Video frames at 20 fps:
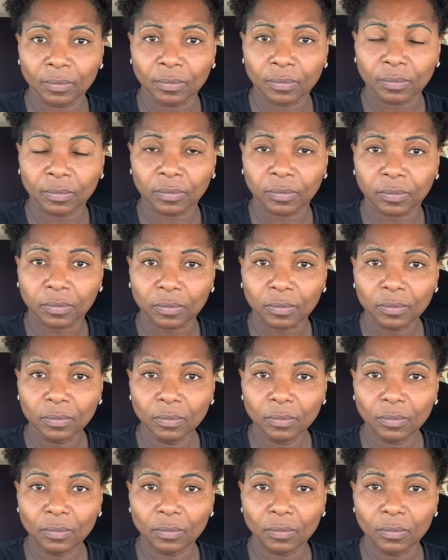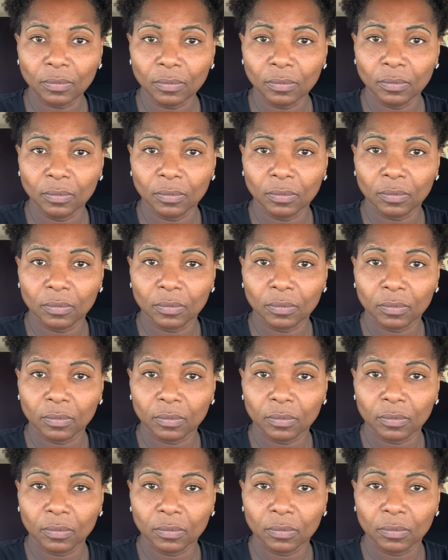
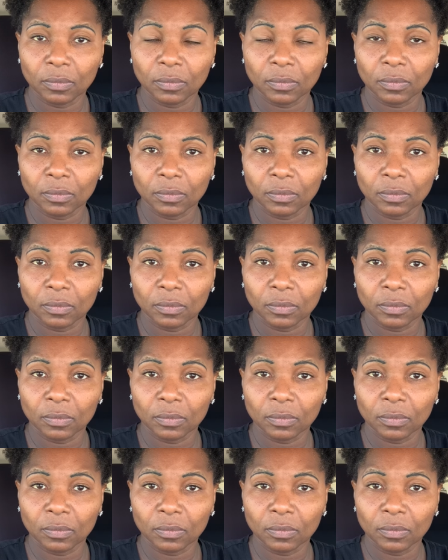(silence)